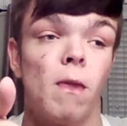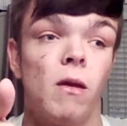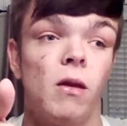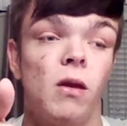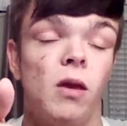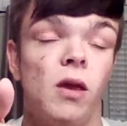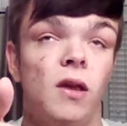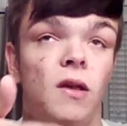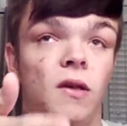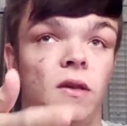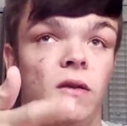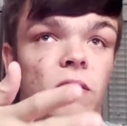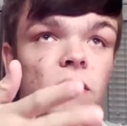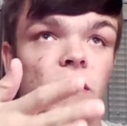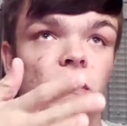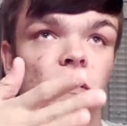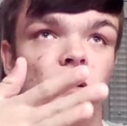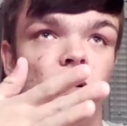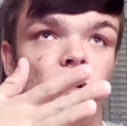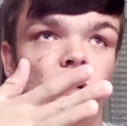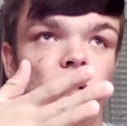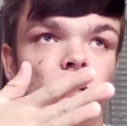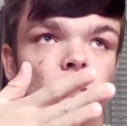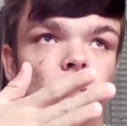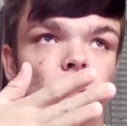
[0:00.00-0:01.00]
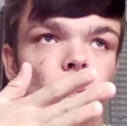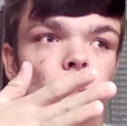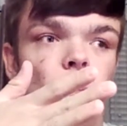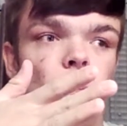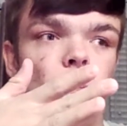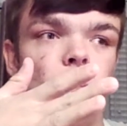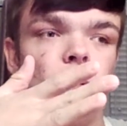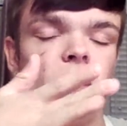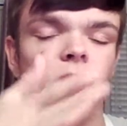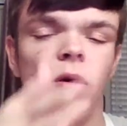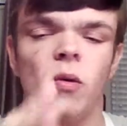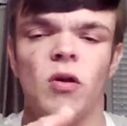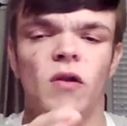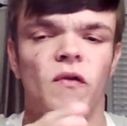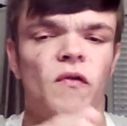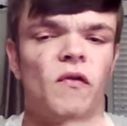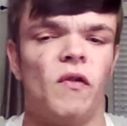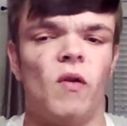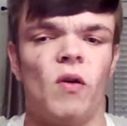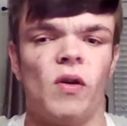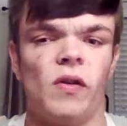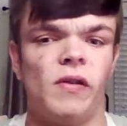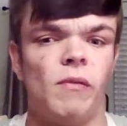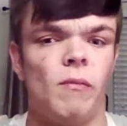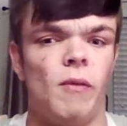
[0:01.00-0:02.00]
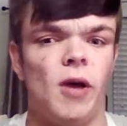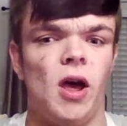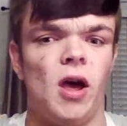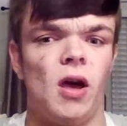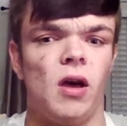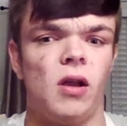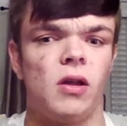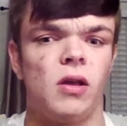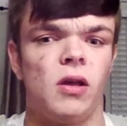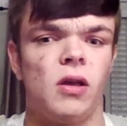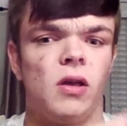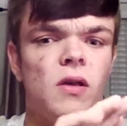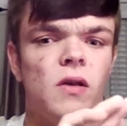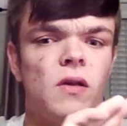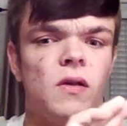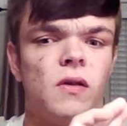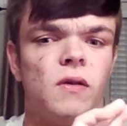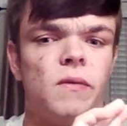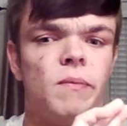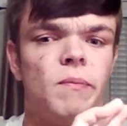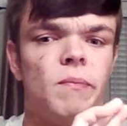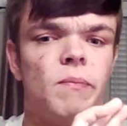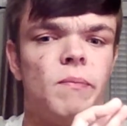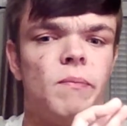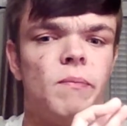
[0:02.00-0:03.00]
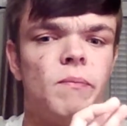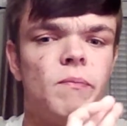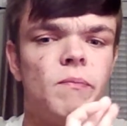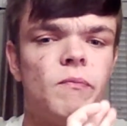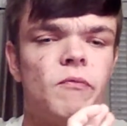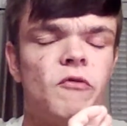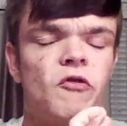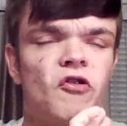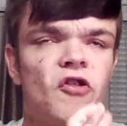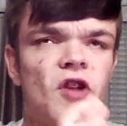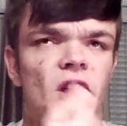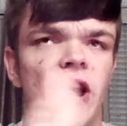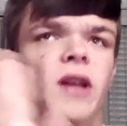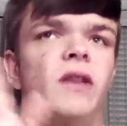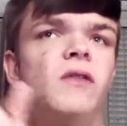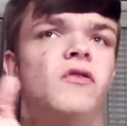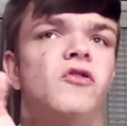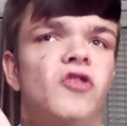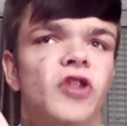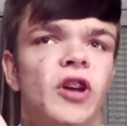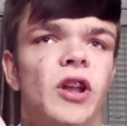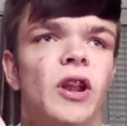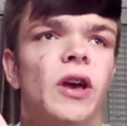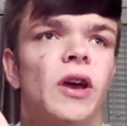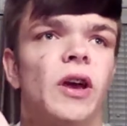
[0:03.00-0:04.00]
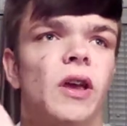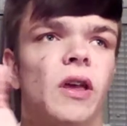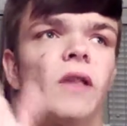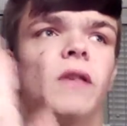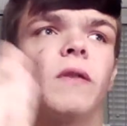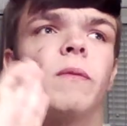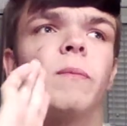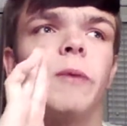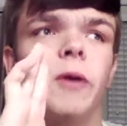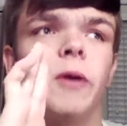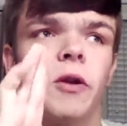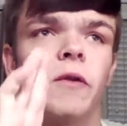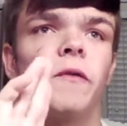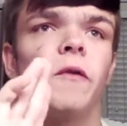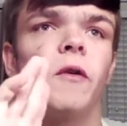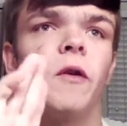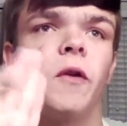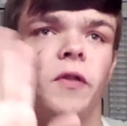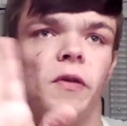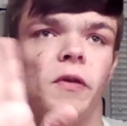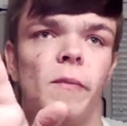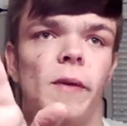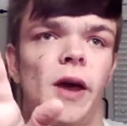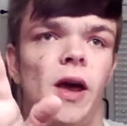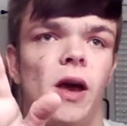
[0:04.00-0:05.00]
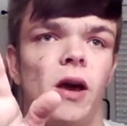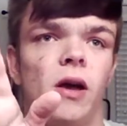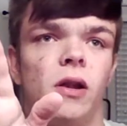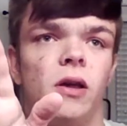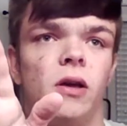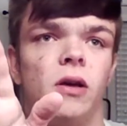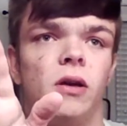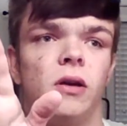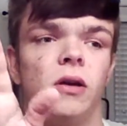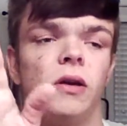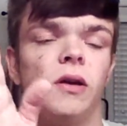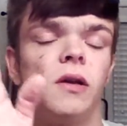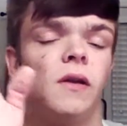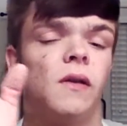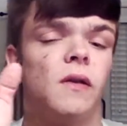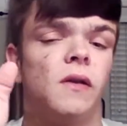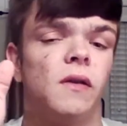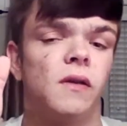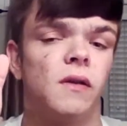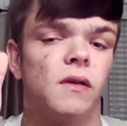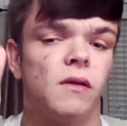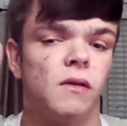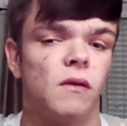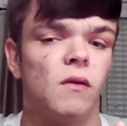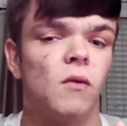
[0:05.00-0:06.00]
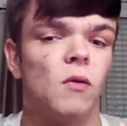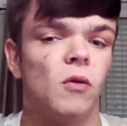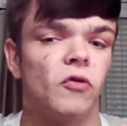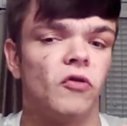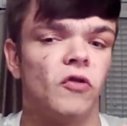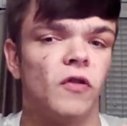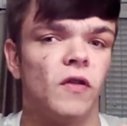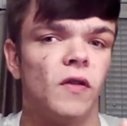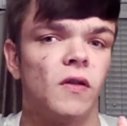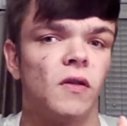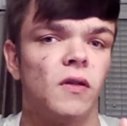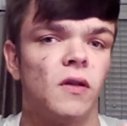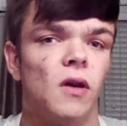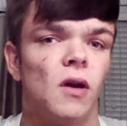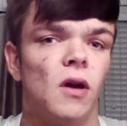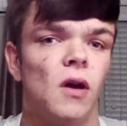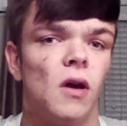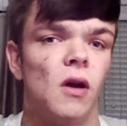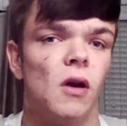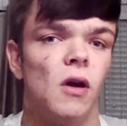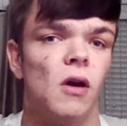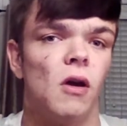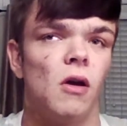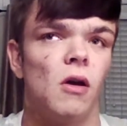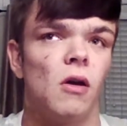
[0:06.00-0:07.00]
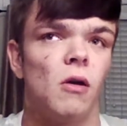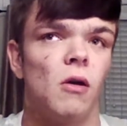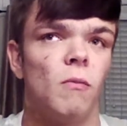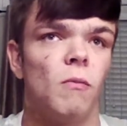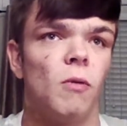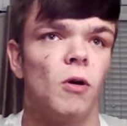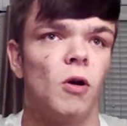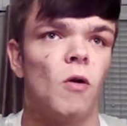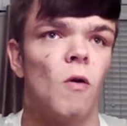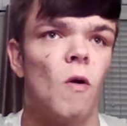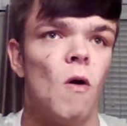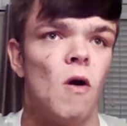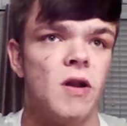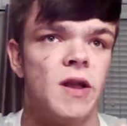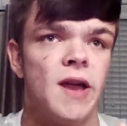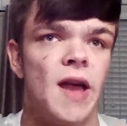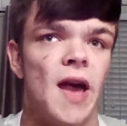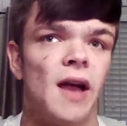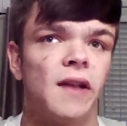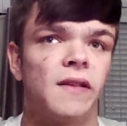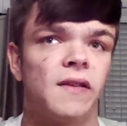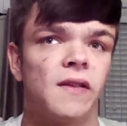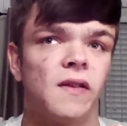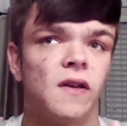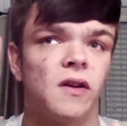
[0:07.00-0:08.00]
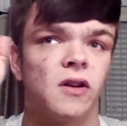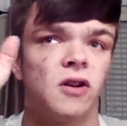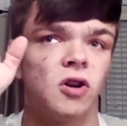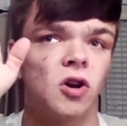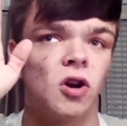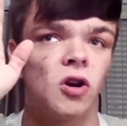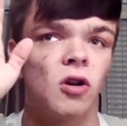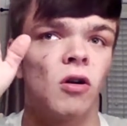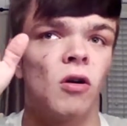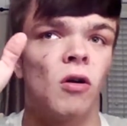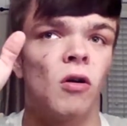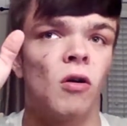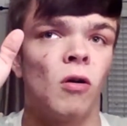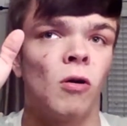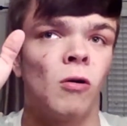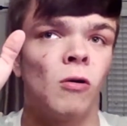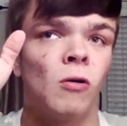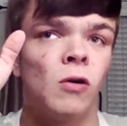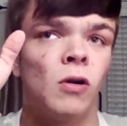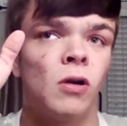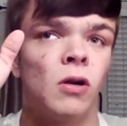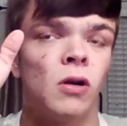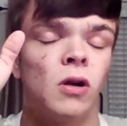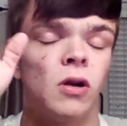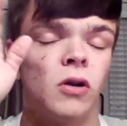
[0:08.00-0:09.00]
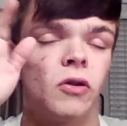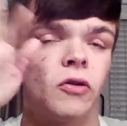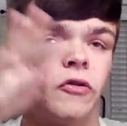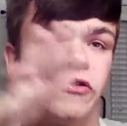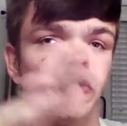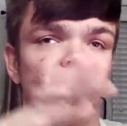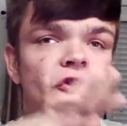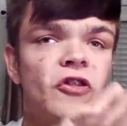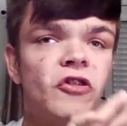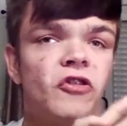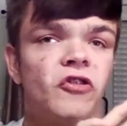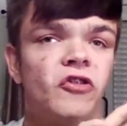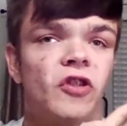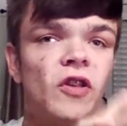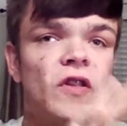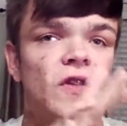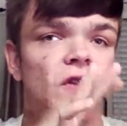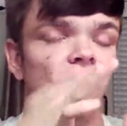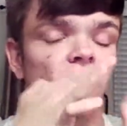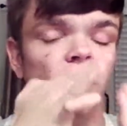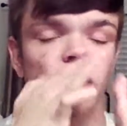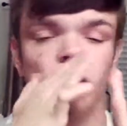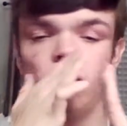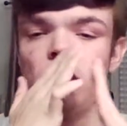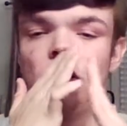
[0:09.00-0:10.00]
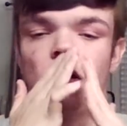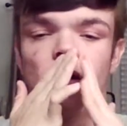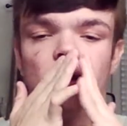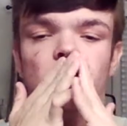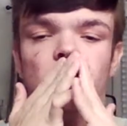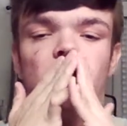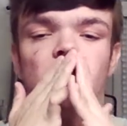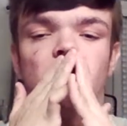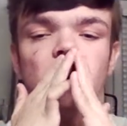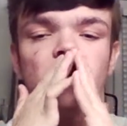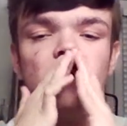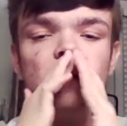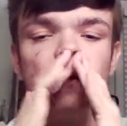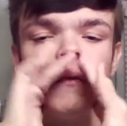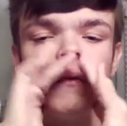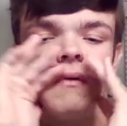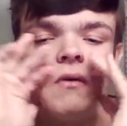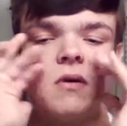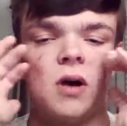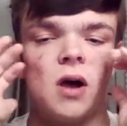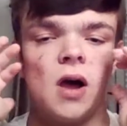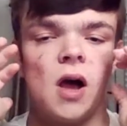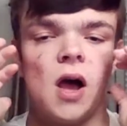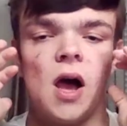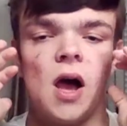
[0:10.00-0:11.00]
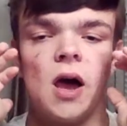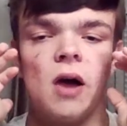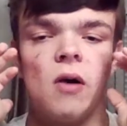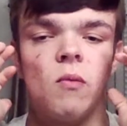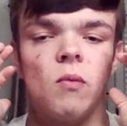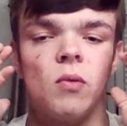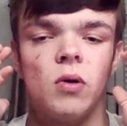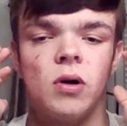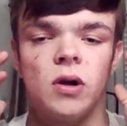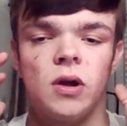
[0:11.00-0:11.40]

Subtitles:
He's beautiful as a man. Shane Jennick is beautiful as a man. He's gorgeous. But Courtney Act as a girl, she's just oh my